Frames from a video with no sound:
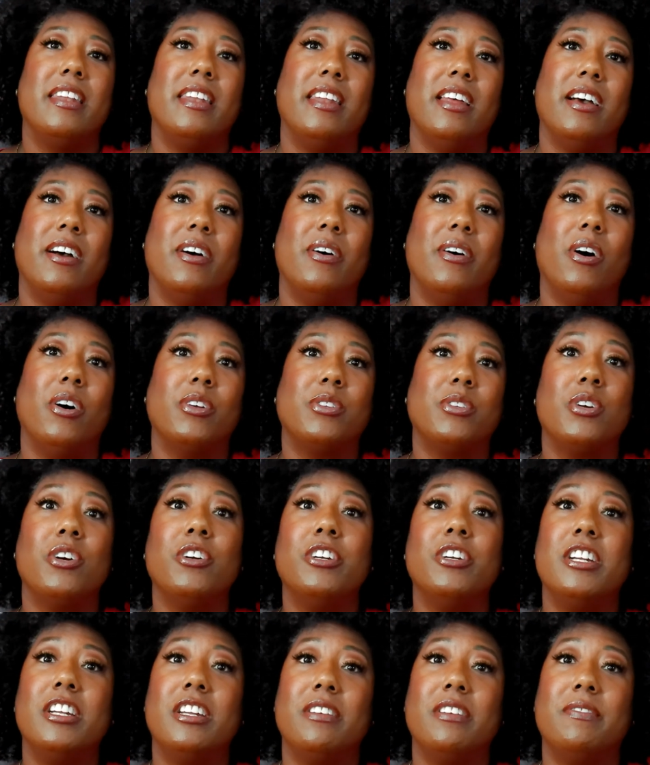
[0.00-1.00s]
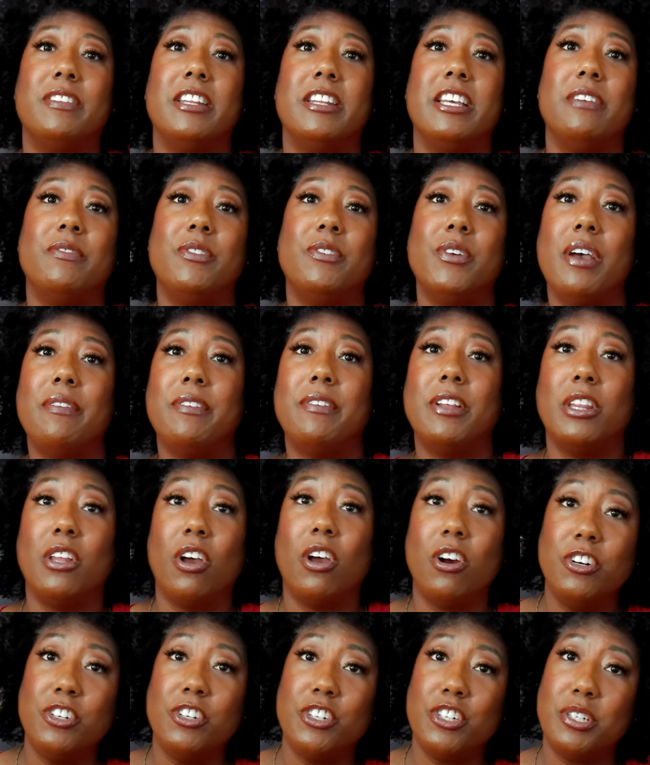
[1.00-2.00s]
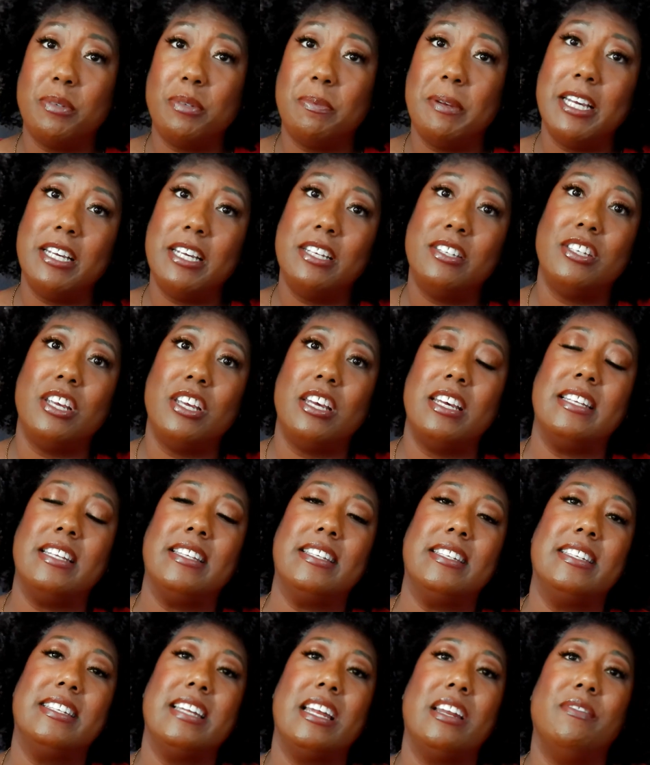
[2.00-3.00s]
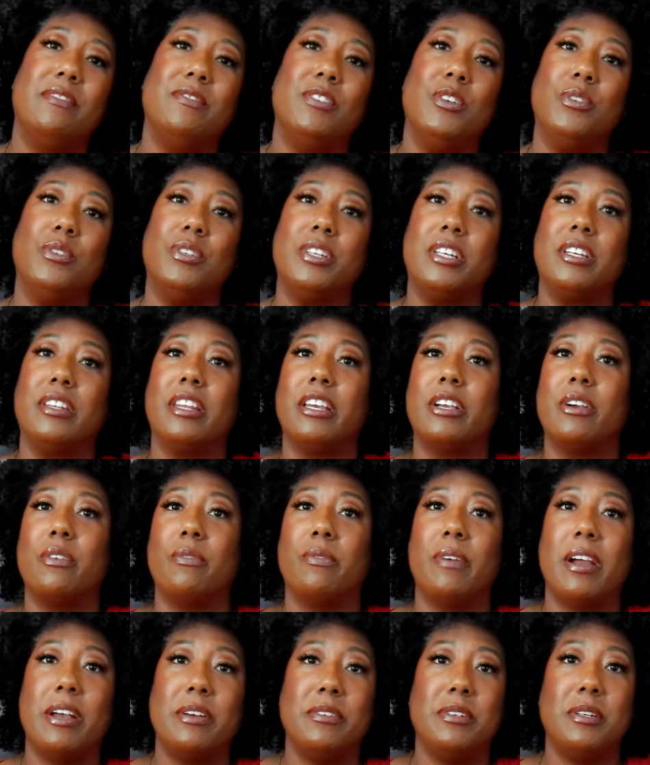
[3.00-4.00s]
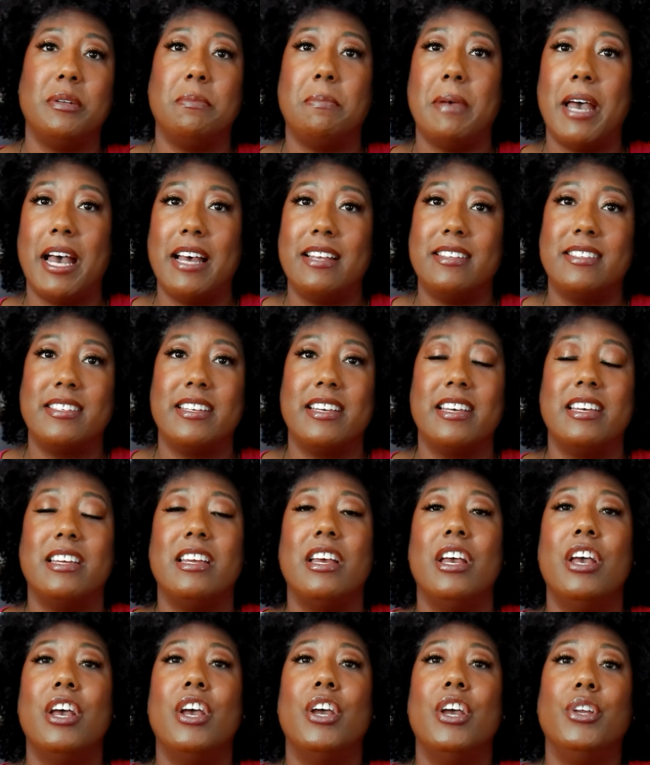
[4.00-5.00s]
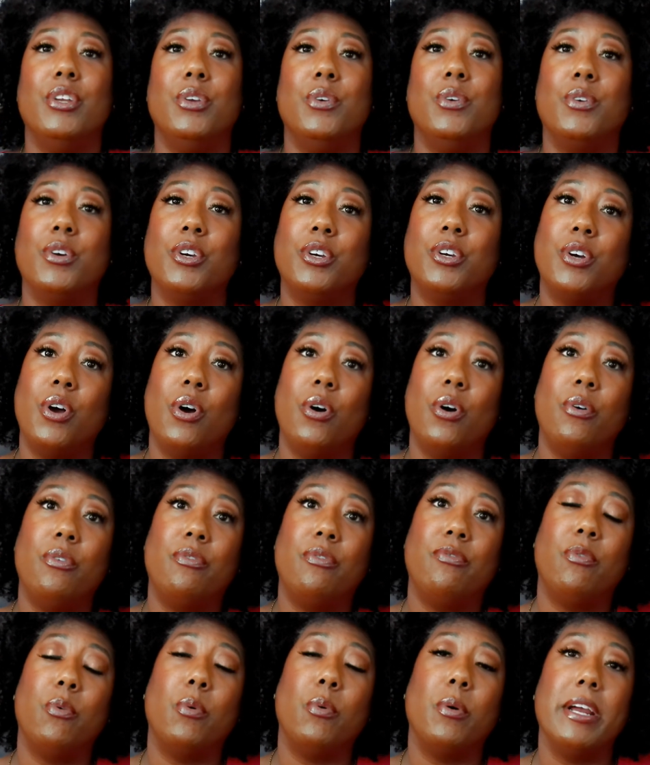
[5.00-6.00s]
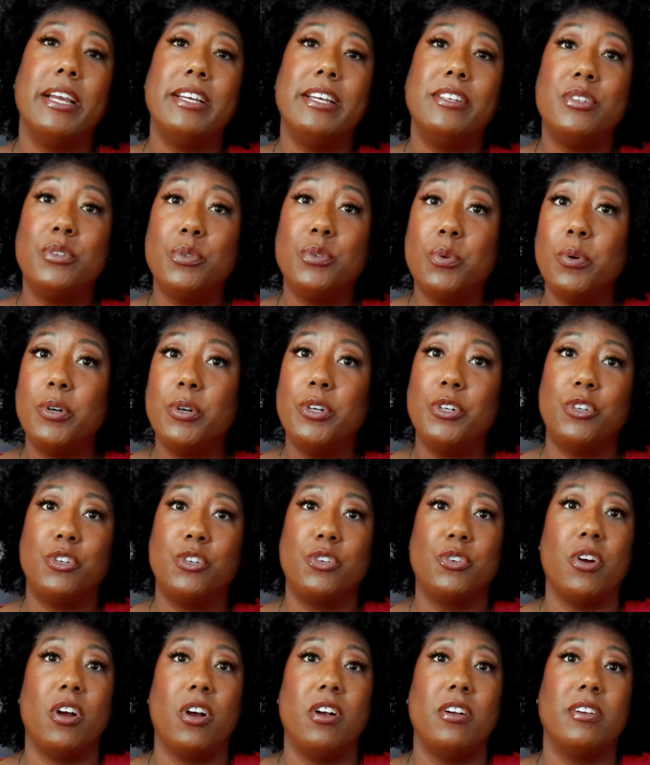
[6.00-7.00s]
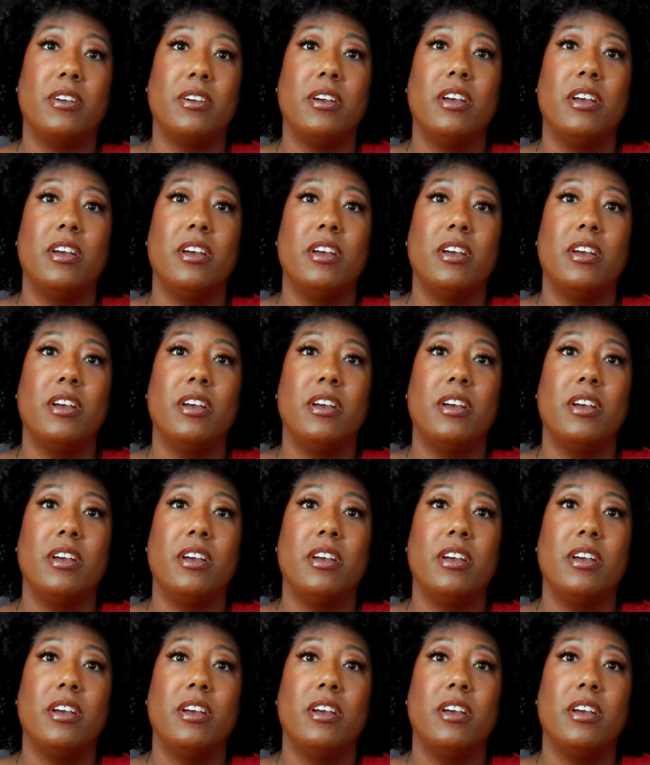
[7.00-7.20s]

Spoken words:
Now, alternatively, if you have a larger space, instead of using like a rounded basket, you could go for a storage trunk.